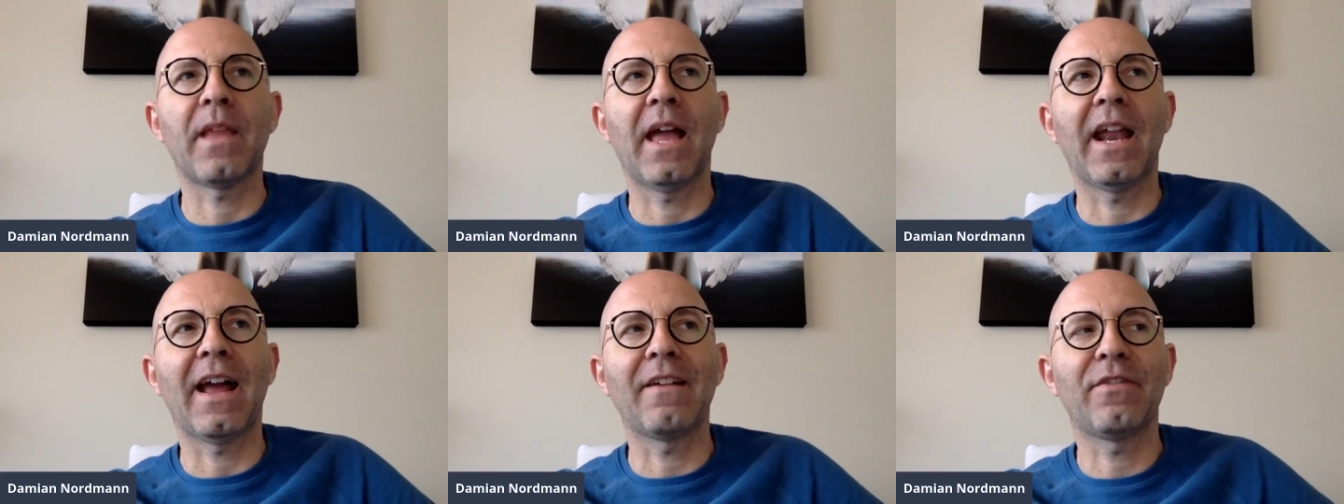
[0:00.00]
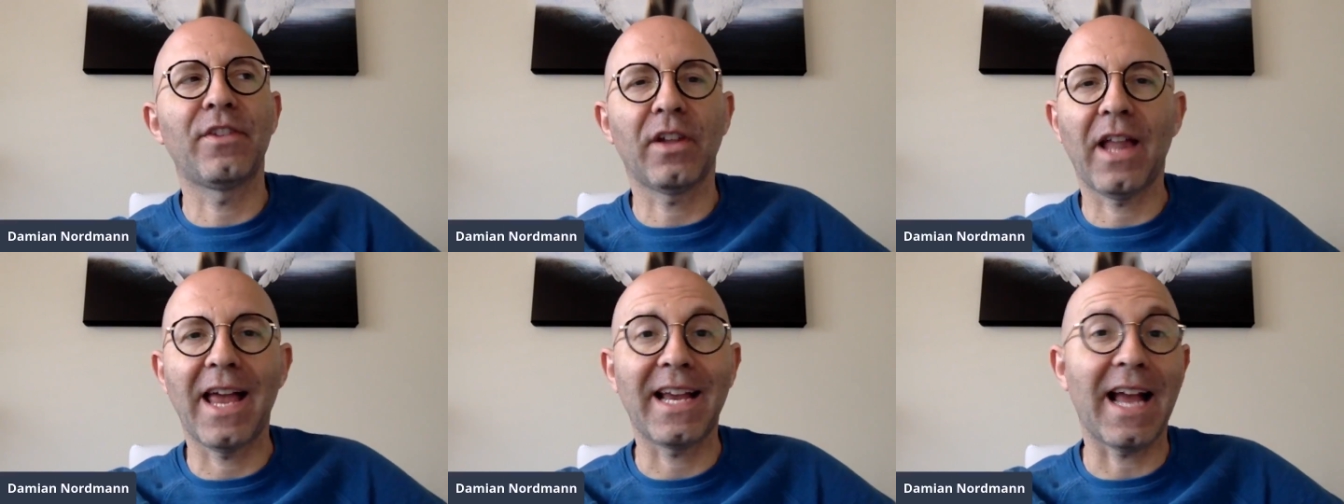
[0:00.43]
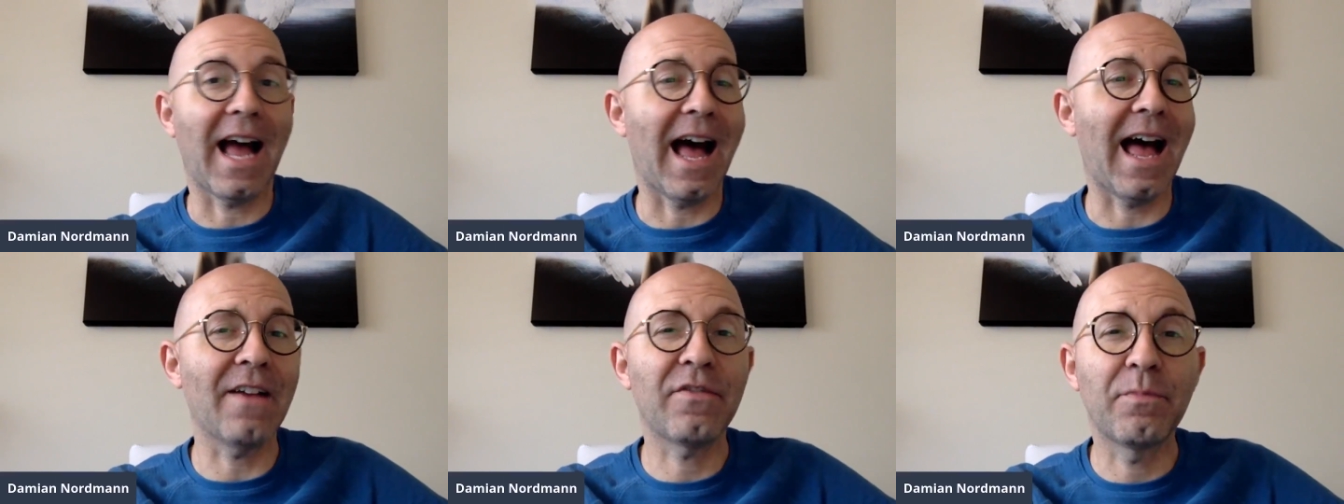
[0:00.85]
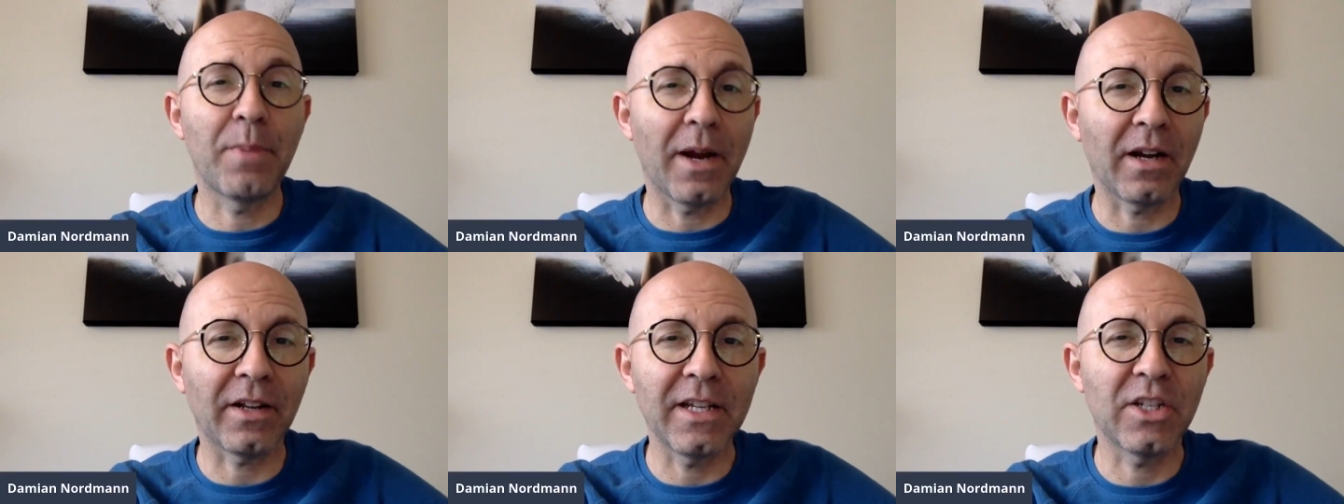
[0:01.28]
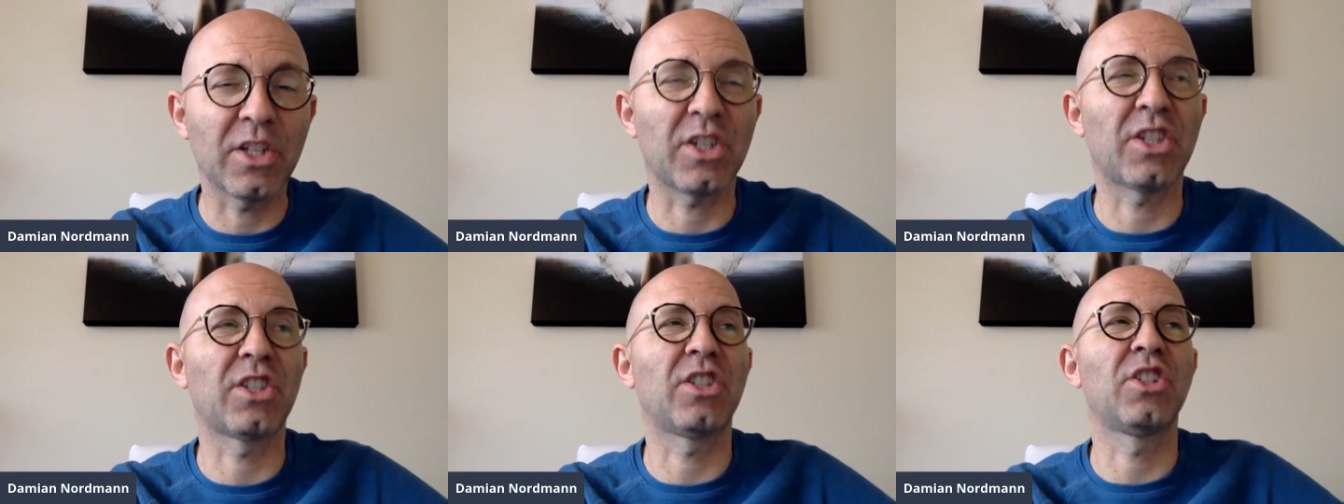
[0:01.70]
and I feel like I've barely
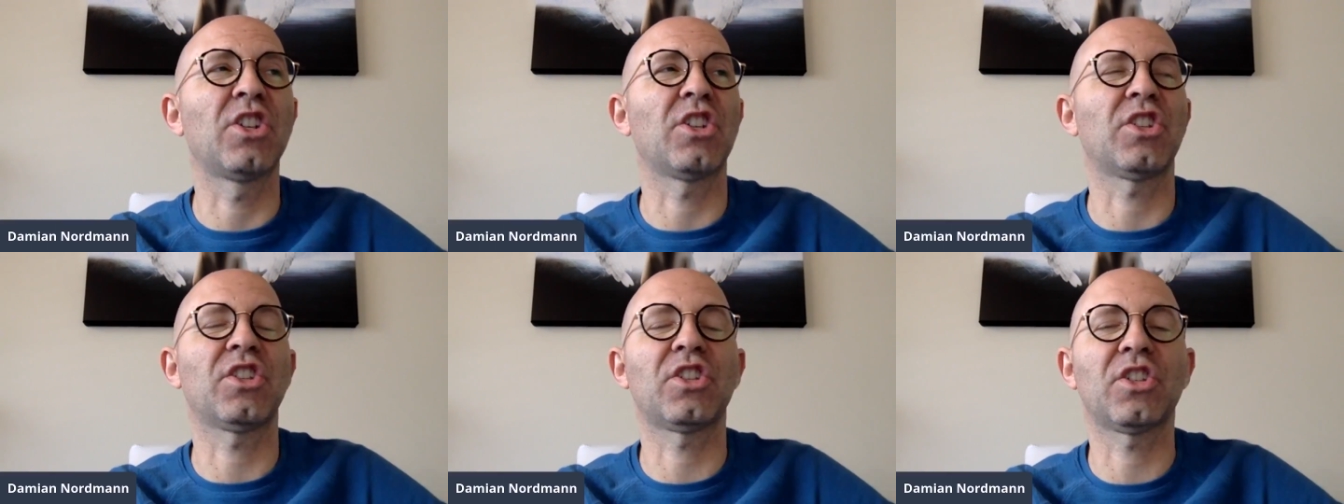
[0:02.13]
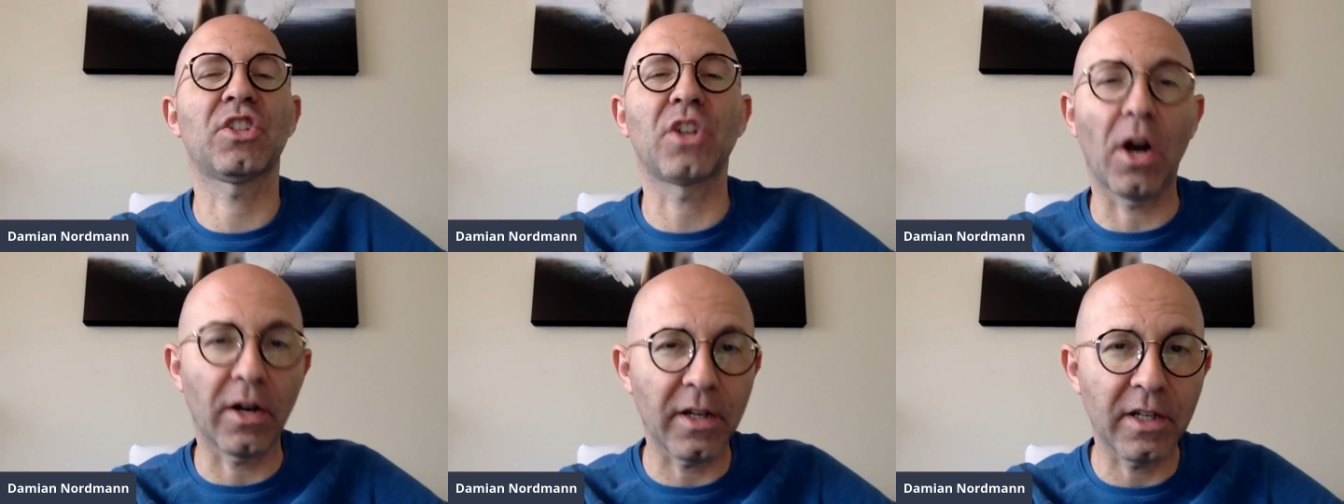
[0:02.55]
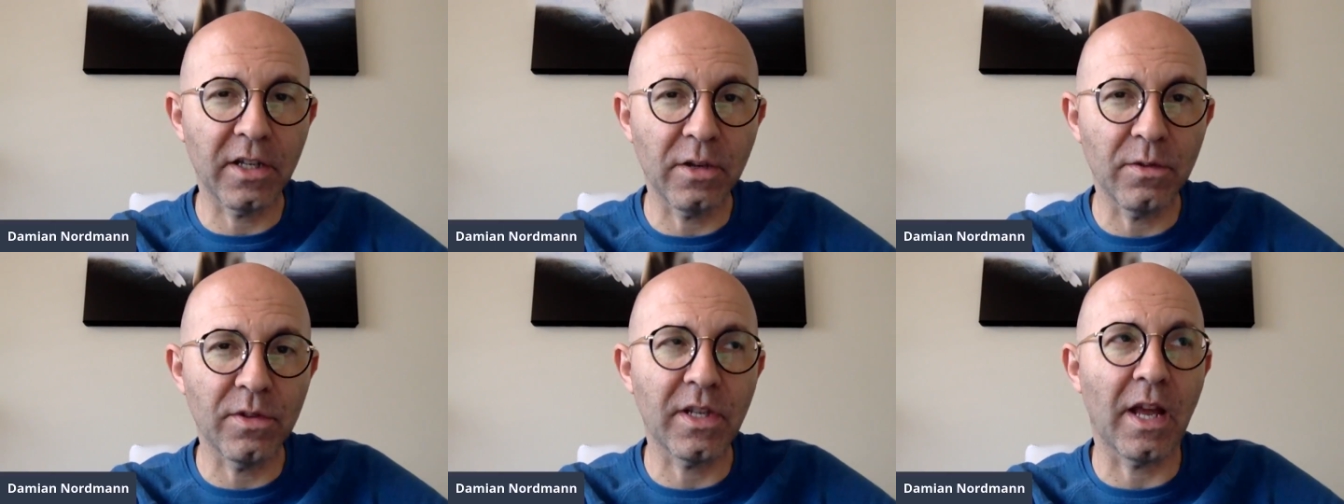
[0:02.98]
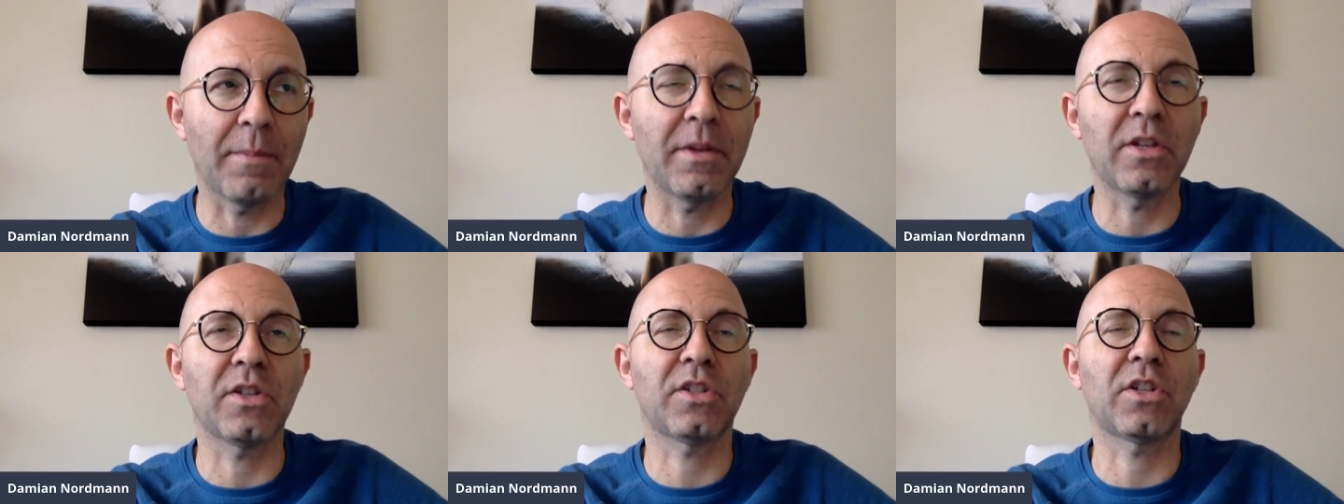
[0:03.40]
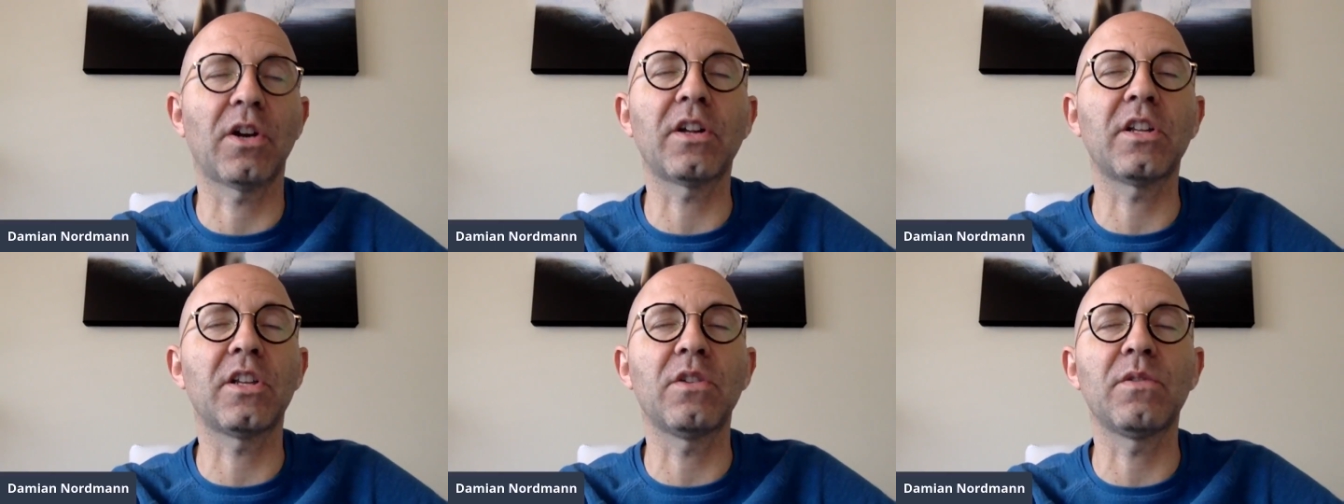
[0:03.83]
just started
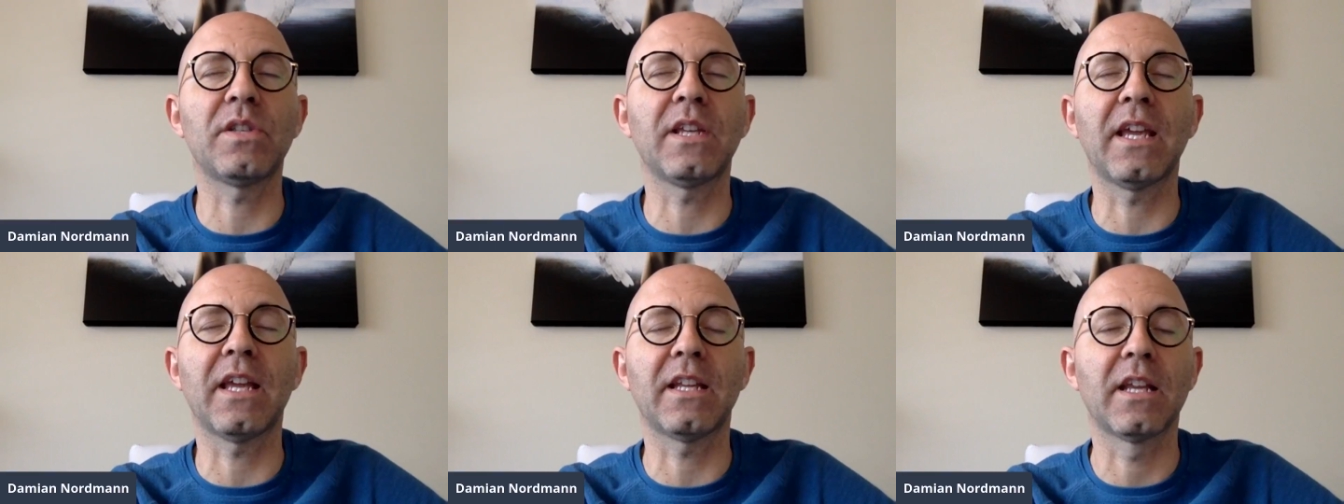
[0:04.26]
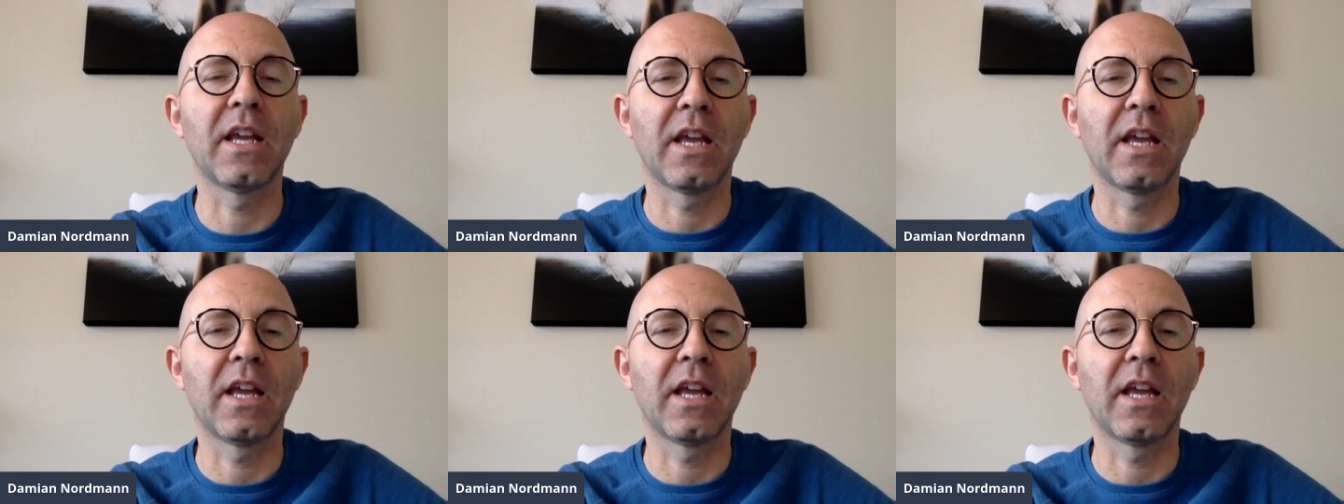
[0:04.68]
using it